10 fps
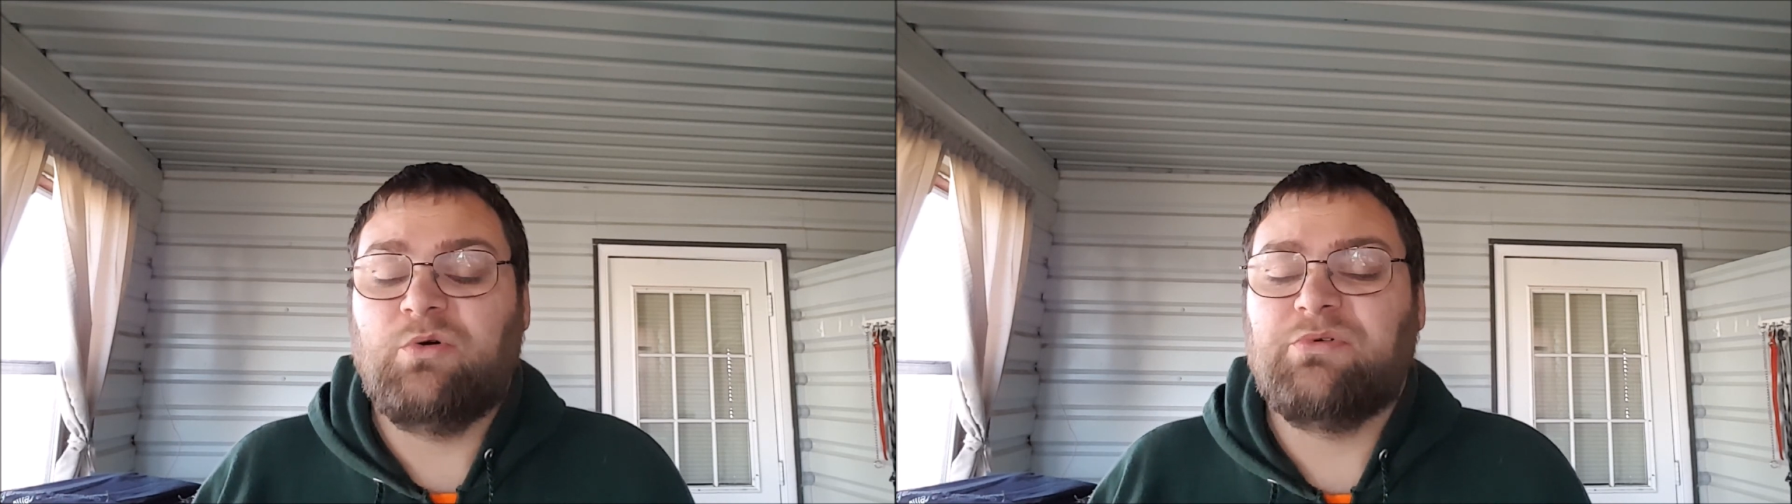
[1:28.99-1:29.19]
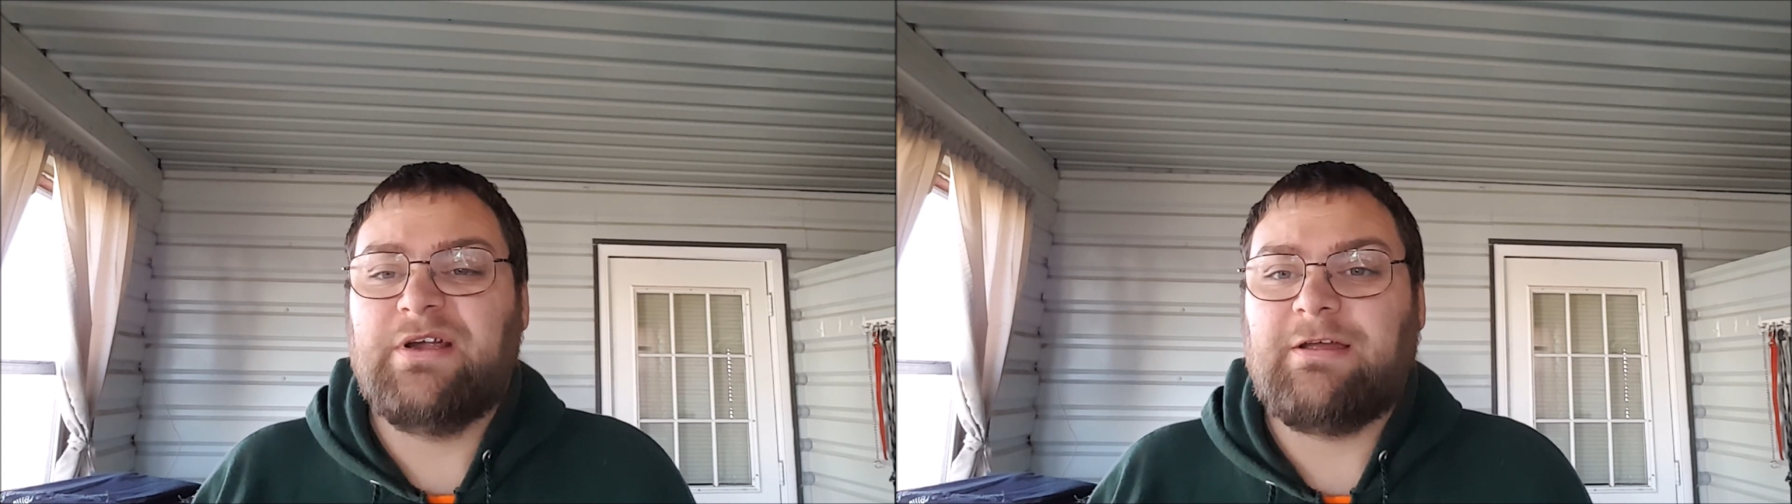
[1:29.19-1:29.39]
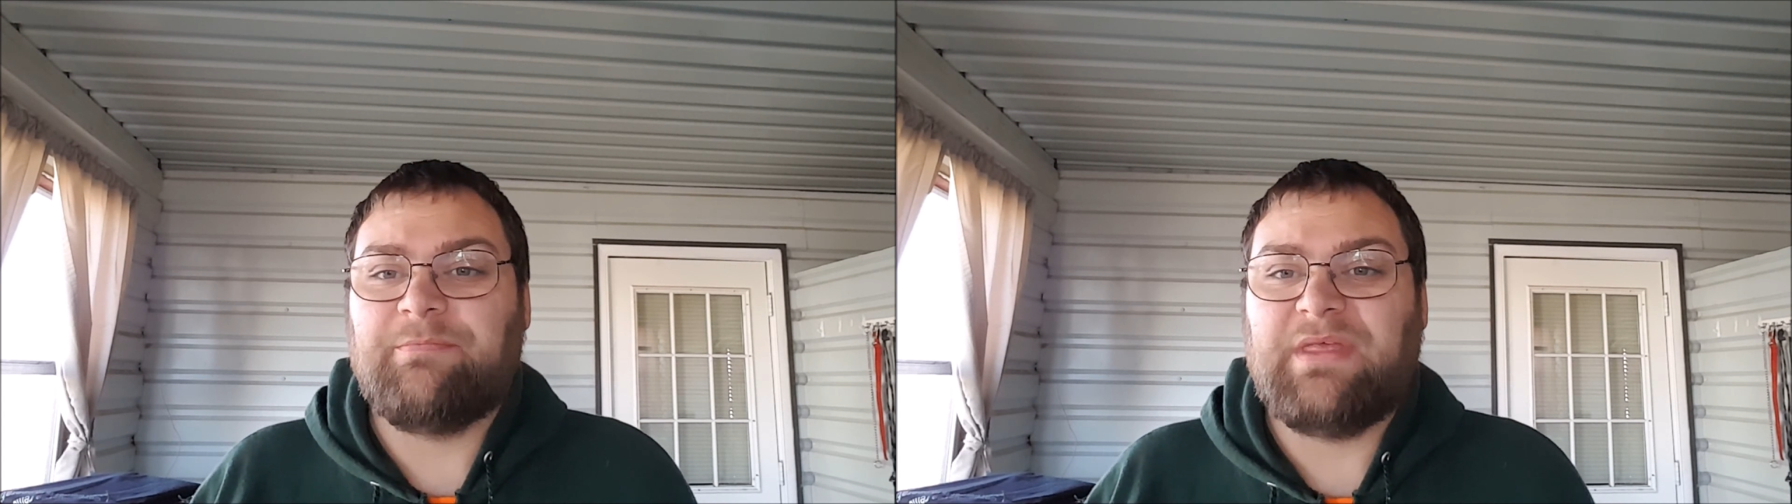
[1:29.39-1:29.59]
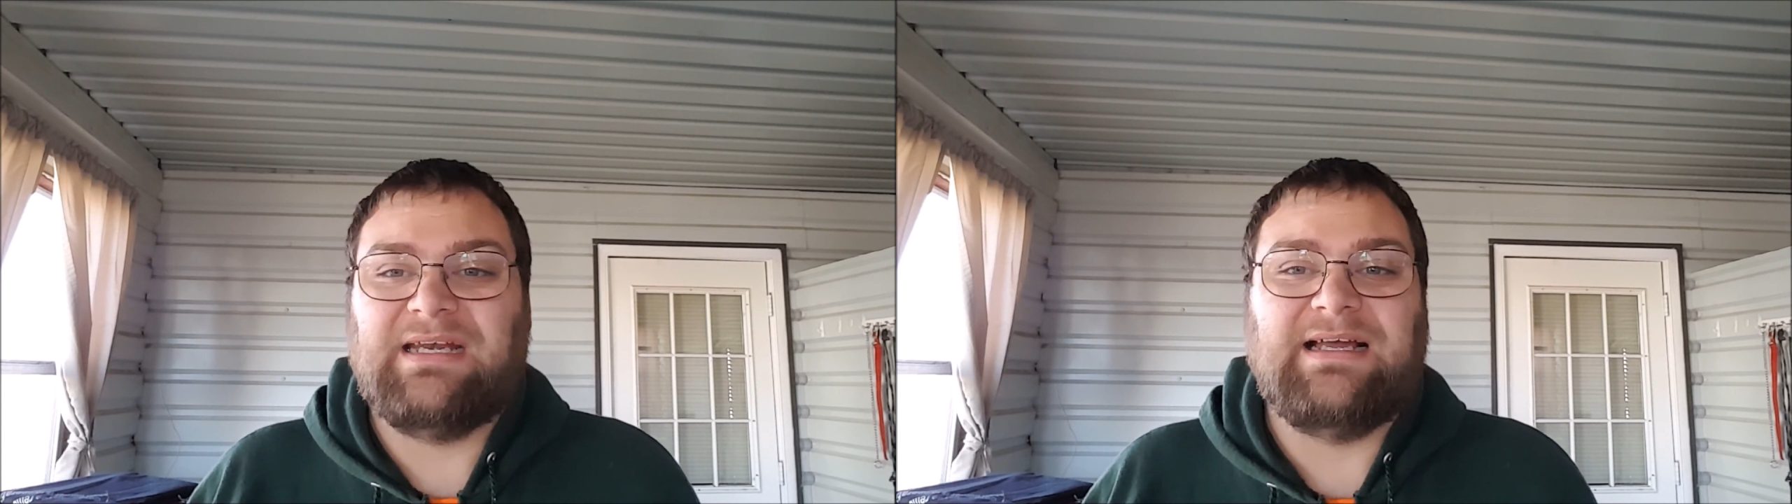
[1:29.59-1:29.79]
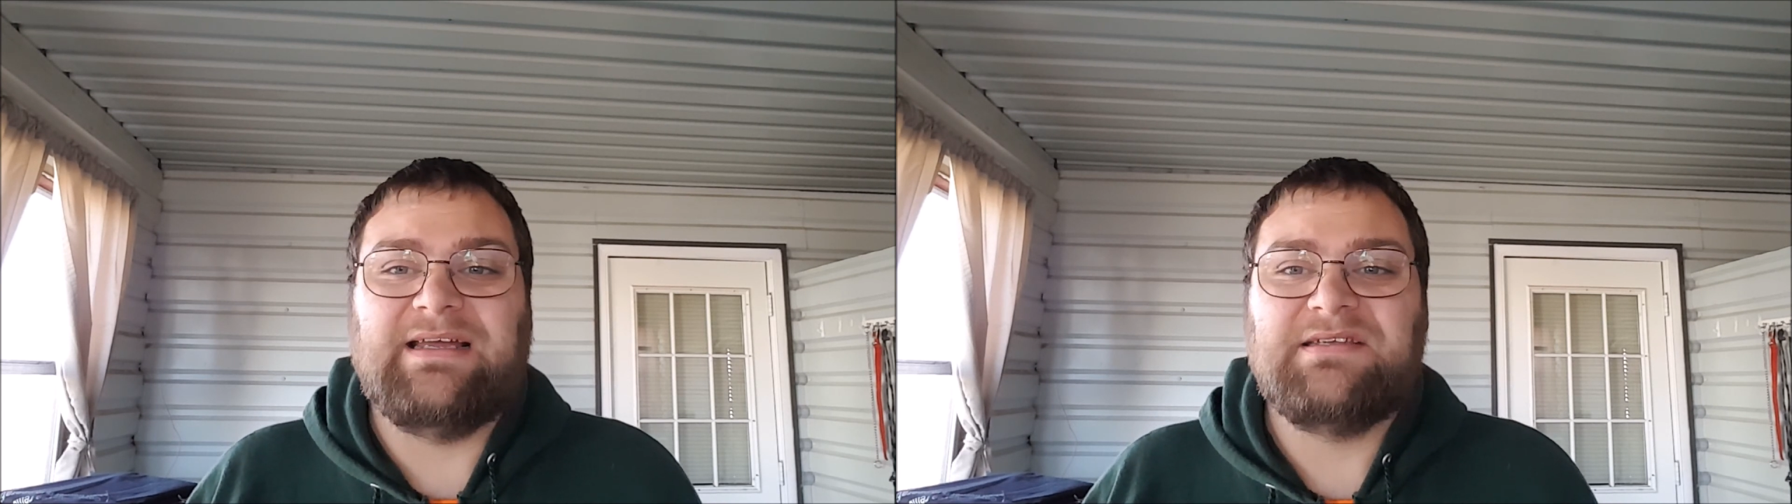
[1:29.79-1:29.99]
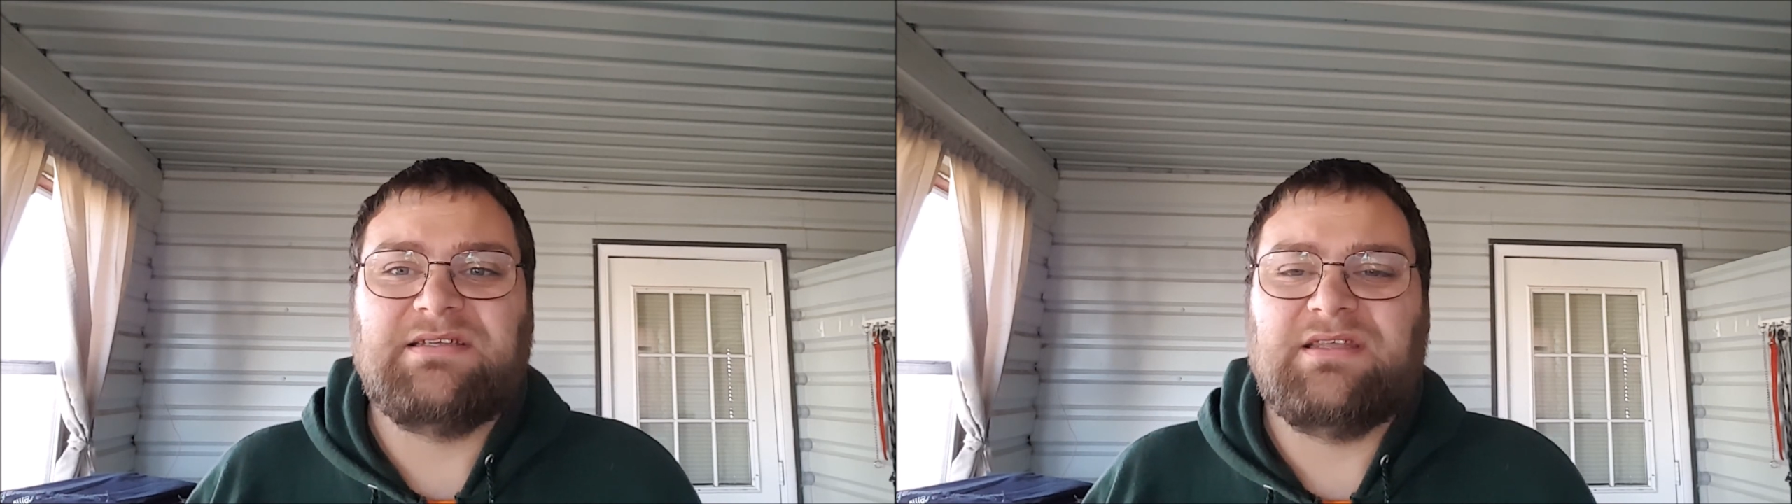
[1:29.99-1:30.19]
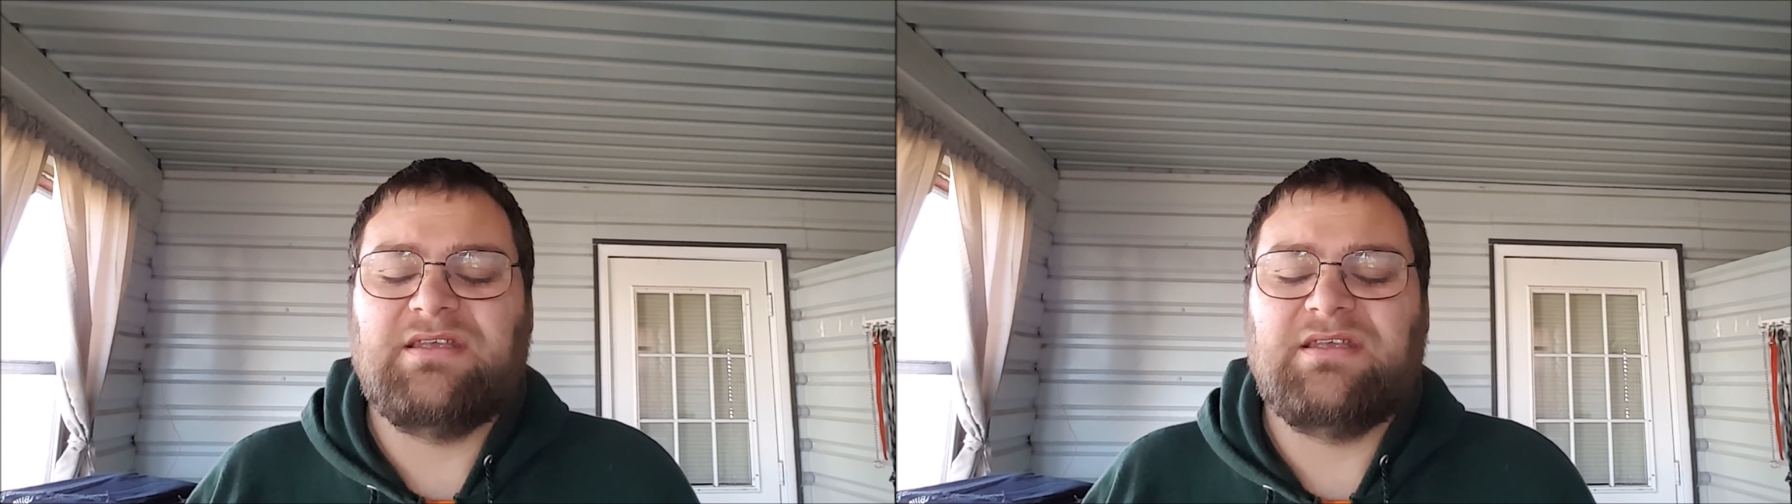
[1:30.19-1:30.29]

break up that ice and